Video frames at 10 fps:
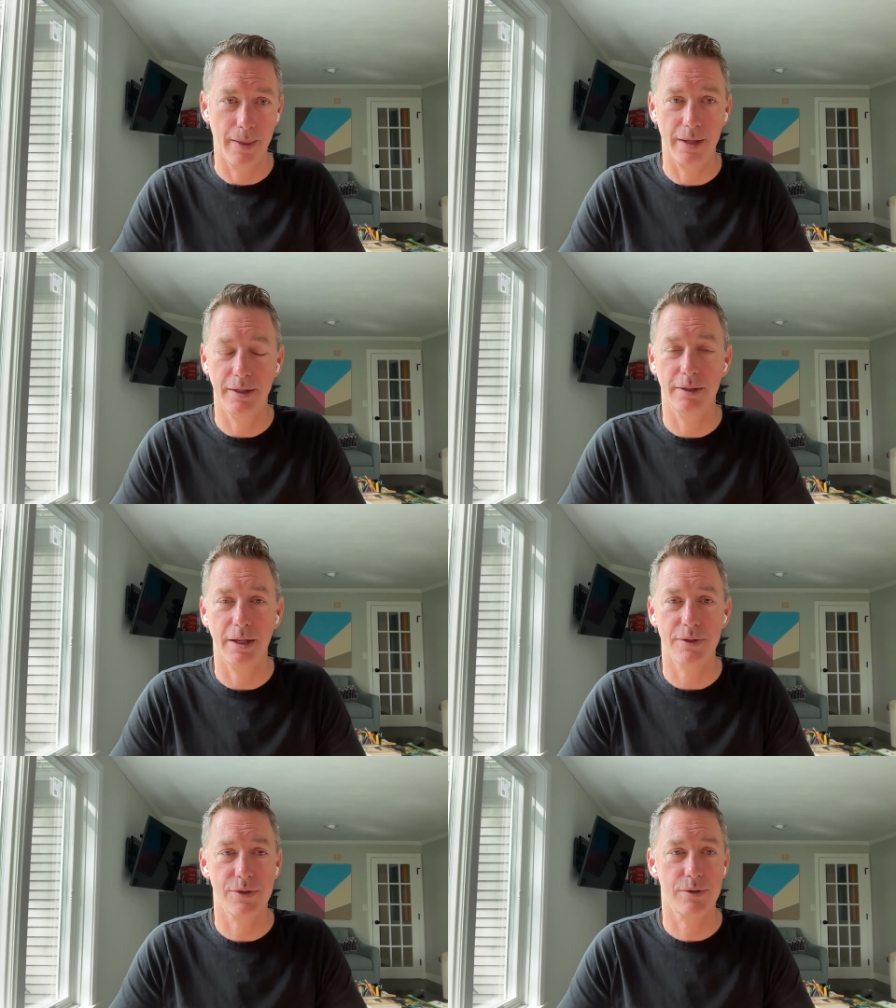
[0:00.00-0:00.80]
Yeah. I think
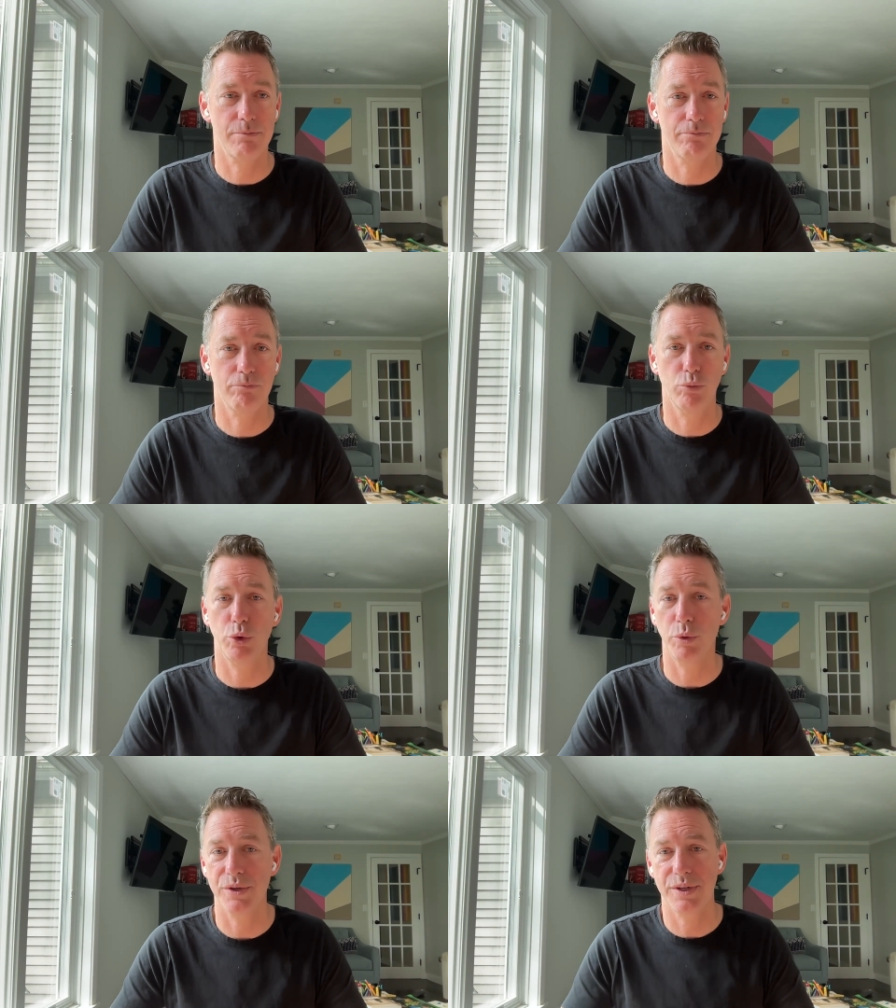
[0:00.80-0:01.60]
that's
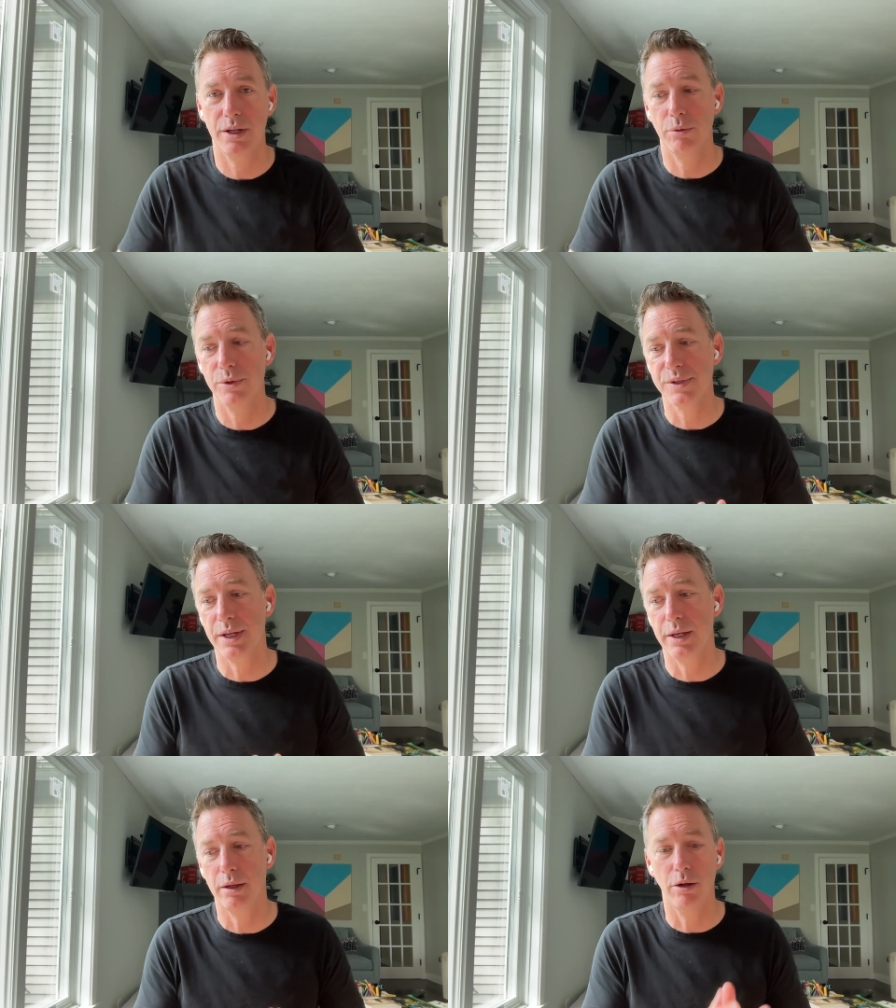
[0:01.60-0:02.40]
what we're seeing with,
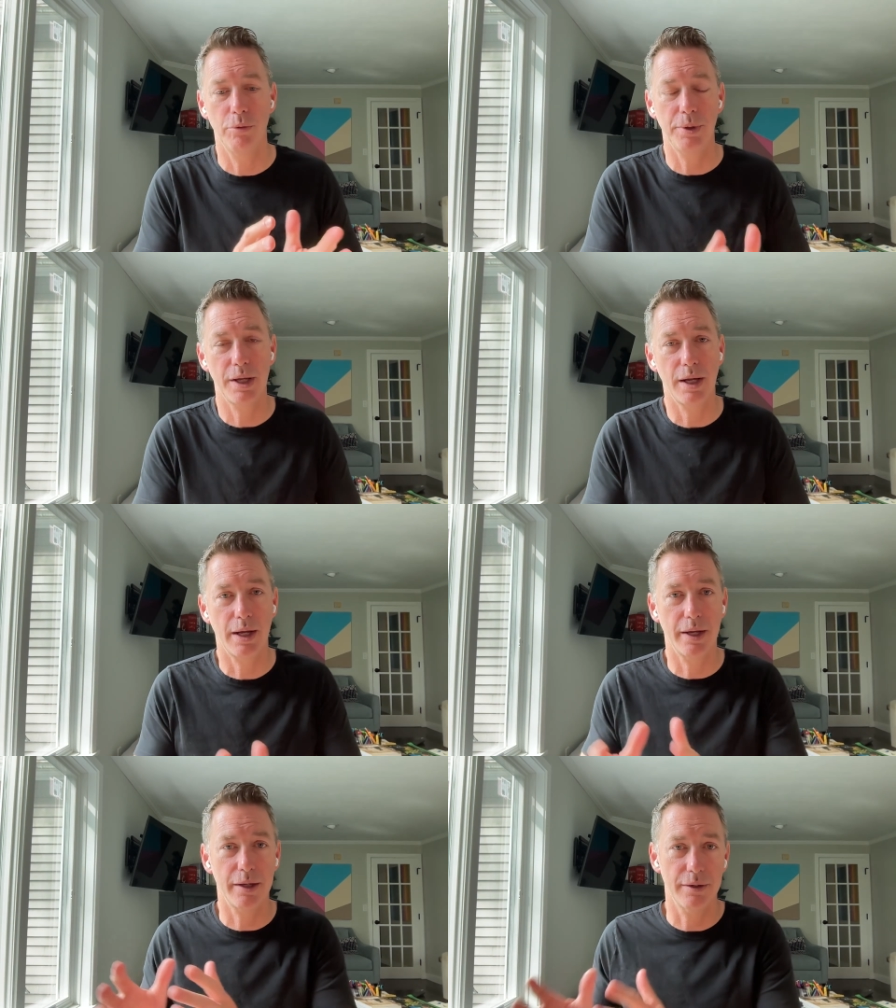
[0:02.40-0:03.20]
say,
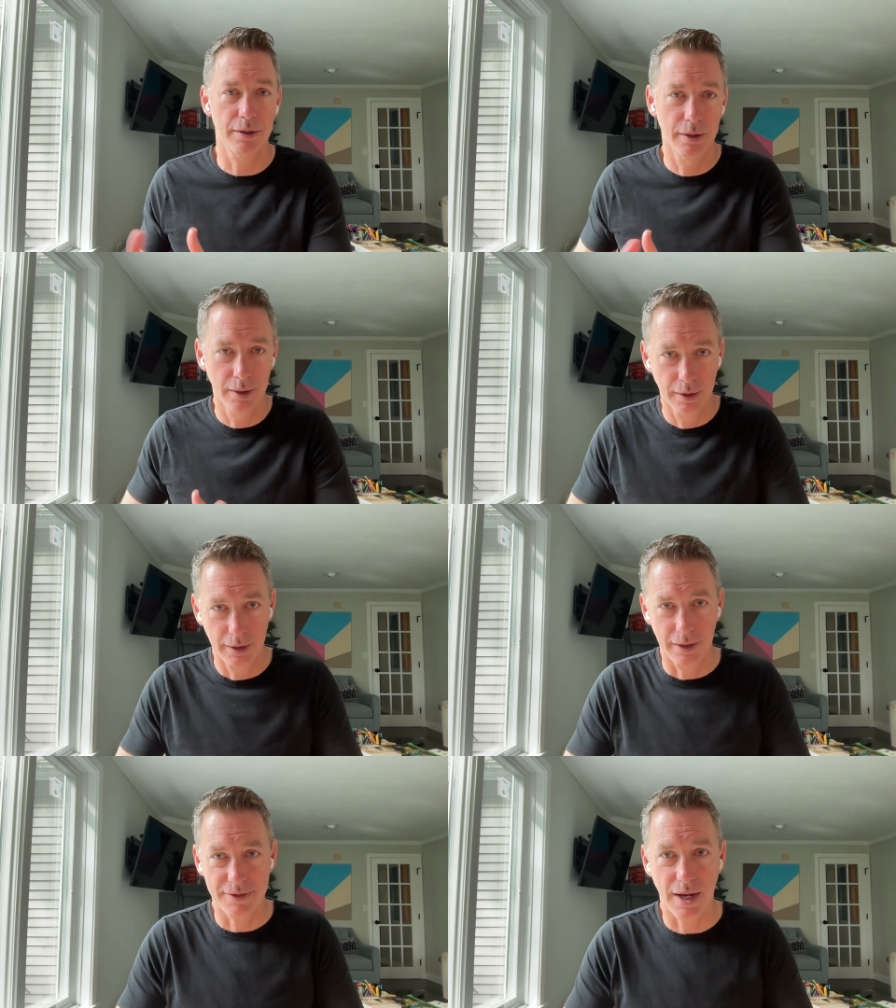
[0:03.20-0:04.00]
OpenAI and,
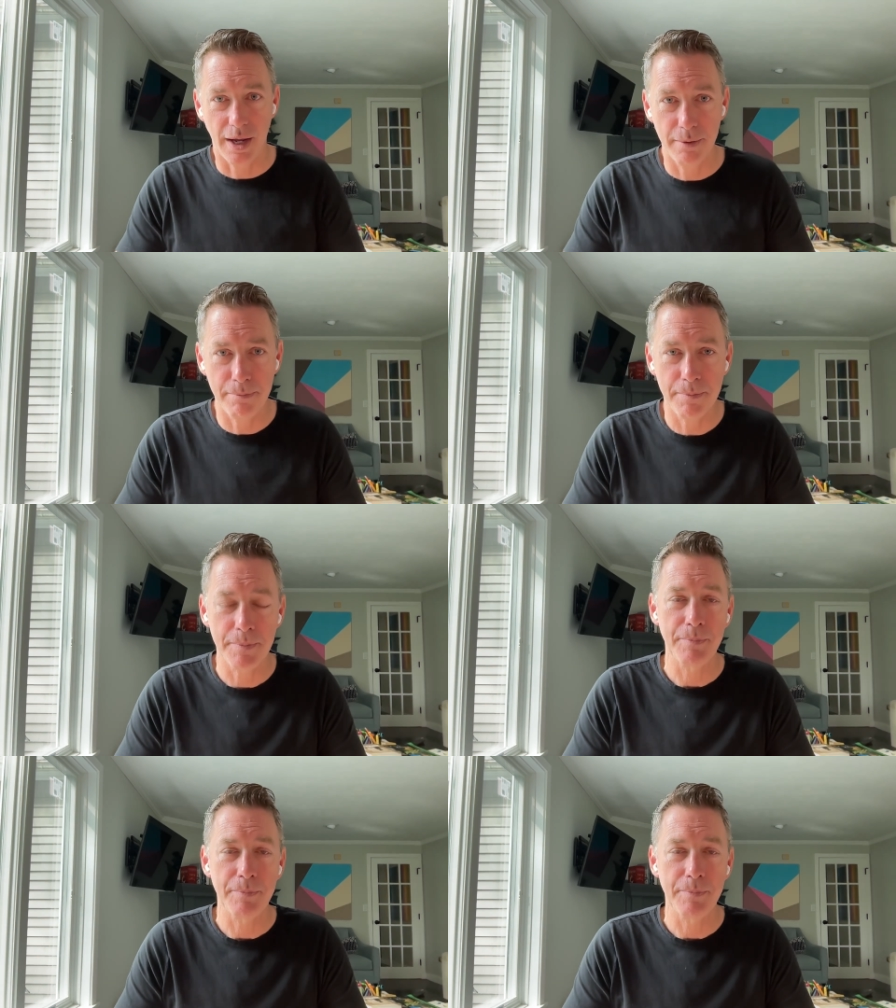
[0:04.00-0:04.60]
and Time.